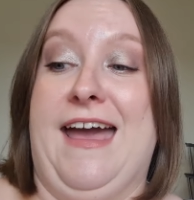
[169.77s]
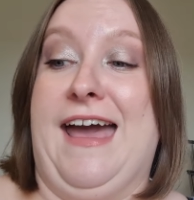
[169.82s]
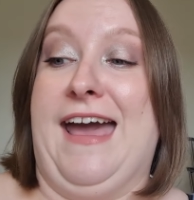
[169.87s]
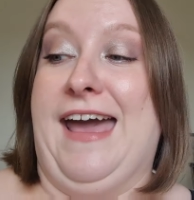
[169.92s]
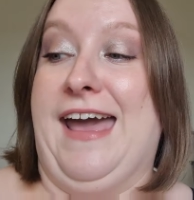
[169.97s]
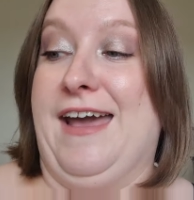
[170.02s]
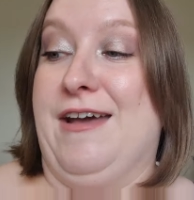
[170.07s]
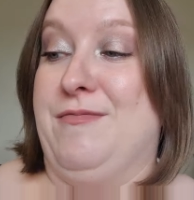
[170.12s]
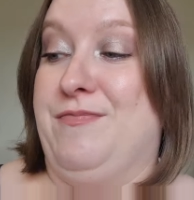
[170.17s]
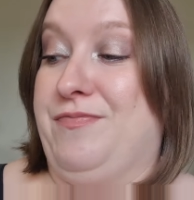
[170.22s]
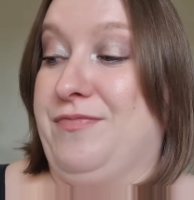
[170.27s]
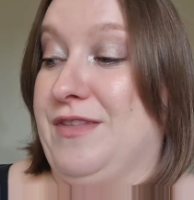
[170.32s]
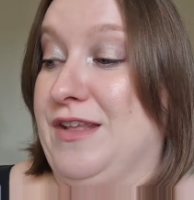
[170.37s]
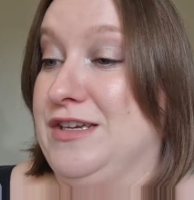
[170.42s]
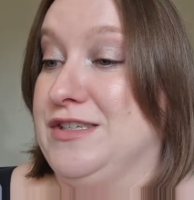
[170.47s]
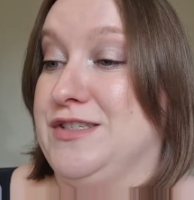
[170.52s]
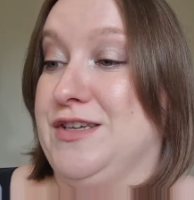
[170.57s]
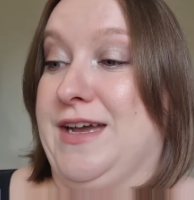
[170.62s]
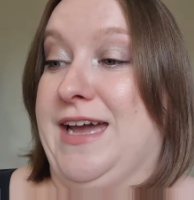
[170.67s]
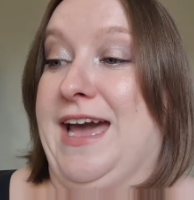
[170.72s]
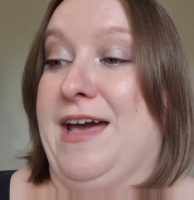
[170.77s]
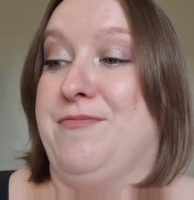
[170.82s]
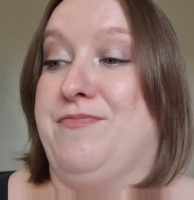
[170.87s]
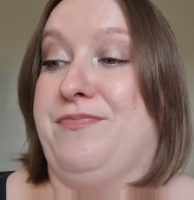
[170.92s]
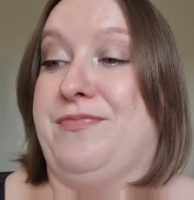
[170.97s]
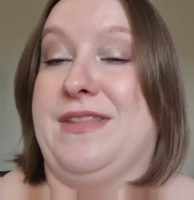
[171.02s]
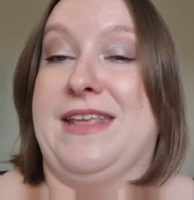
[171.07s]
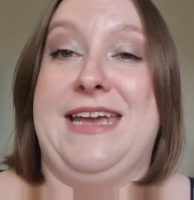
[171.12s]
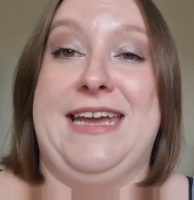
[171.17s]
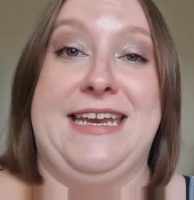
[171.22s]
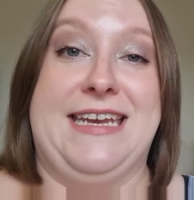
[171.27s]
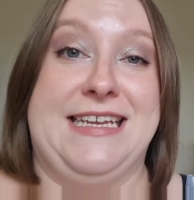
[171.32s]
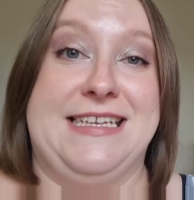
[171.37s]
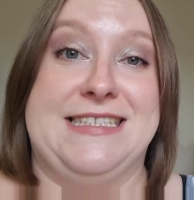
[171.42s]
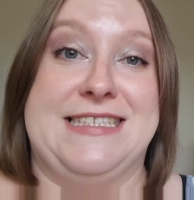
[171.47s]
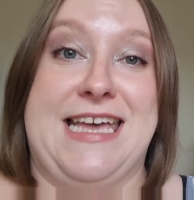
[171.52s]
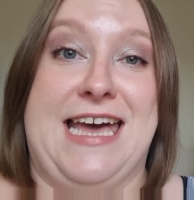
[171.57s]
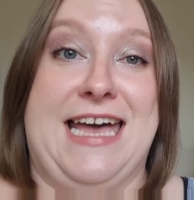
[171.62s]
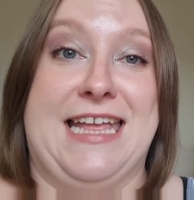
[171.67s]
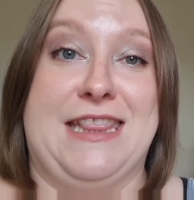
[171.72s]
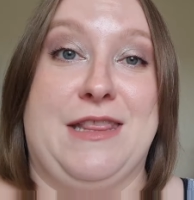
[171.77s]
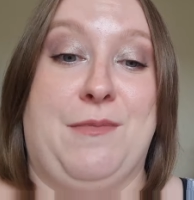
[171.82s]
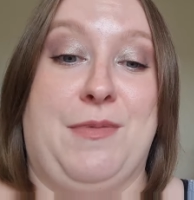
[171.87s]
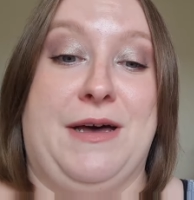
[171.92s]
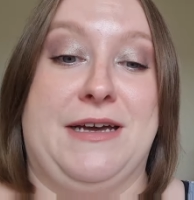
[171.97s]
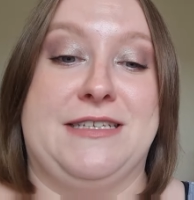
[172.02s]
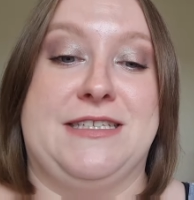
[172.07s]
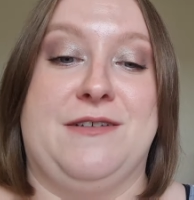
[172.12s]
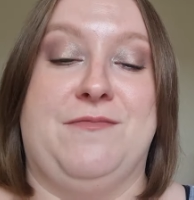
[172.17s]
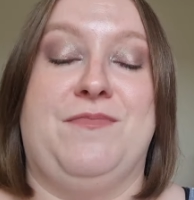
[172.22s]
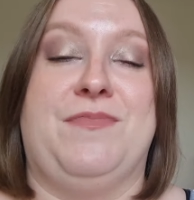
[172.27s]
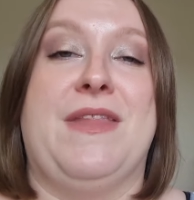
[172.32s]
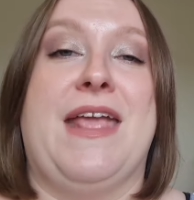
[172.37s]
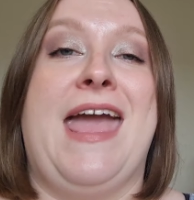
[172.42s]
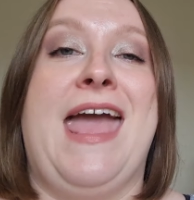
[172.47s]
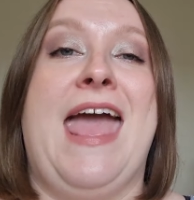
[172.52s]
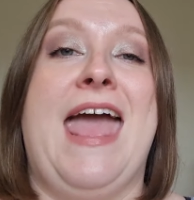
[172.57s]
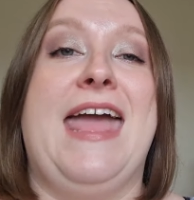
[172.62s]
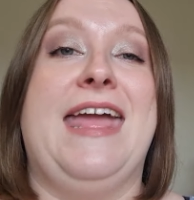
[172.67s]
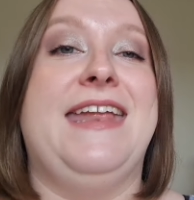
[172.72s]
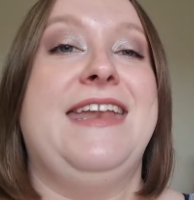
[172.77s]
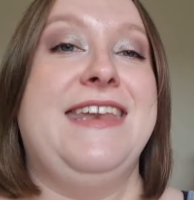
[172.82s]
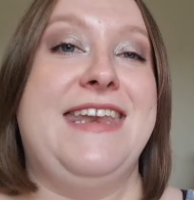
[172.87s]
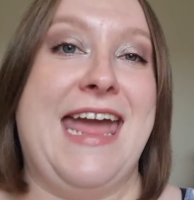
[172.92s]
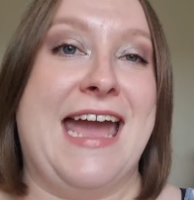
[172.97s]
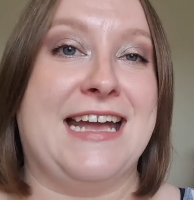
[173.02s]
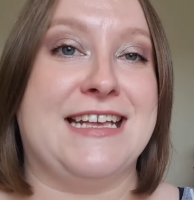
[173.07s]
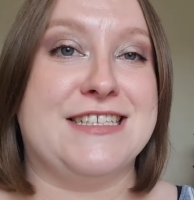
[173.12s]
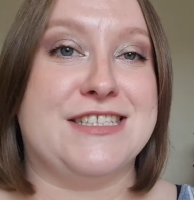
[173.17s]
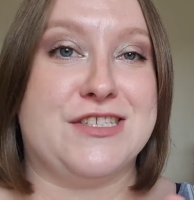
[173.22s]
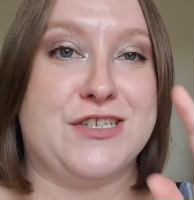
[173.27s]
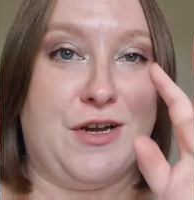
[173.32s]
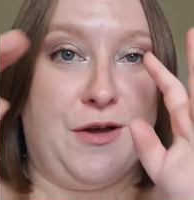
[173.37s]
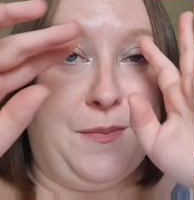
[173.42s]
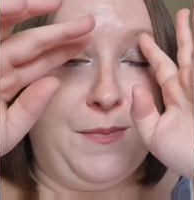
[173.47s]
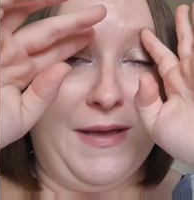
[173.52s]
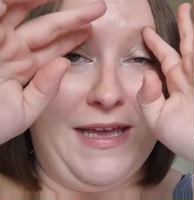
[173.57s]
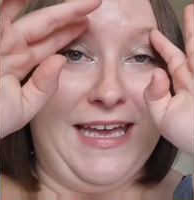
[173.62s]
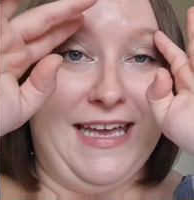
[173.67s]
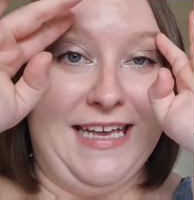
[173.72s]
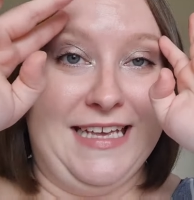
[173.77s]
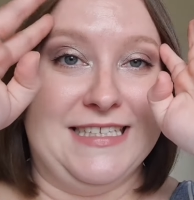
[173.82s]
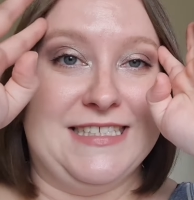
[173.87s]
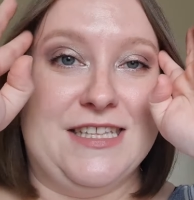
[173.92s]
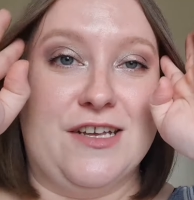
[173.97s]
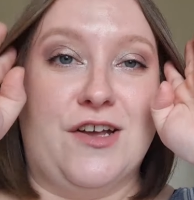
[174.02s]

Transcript: So yeah, it is at the bottom. Next up is the